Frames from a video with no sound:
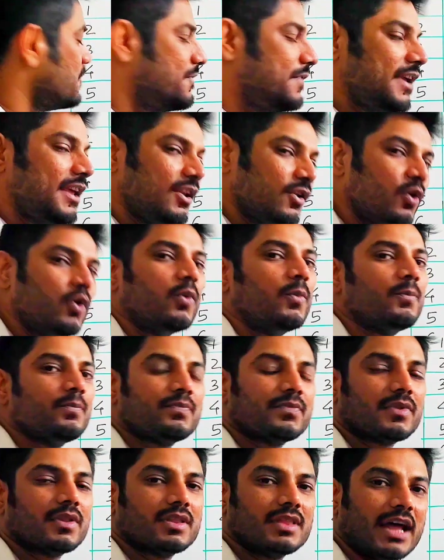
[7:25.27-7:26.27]
we know
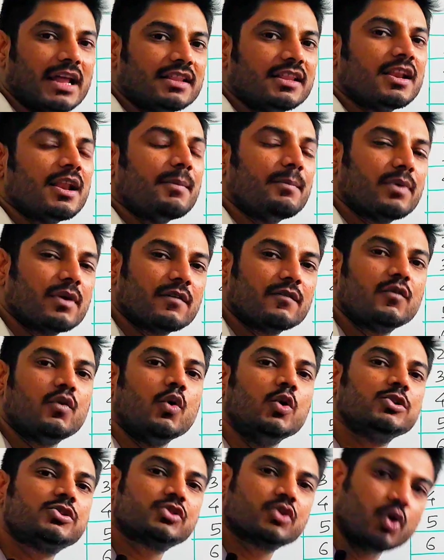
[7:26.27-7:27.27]
that the number of
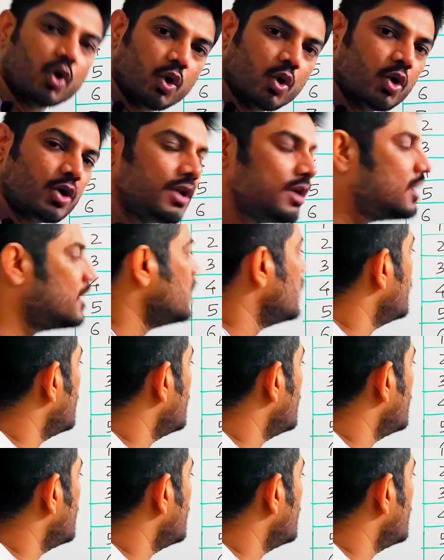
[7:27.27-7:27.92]
goals scored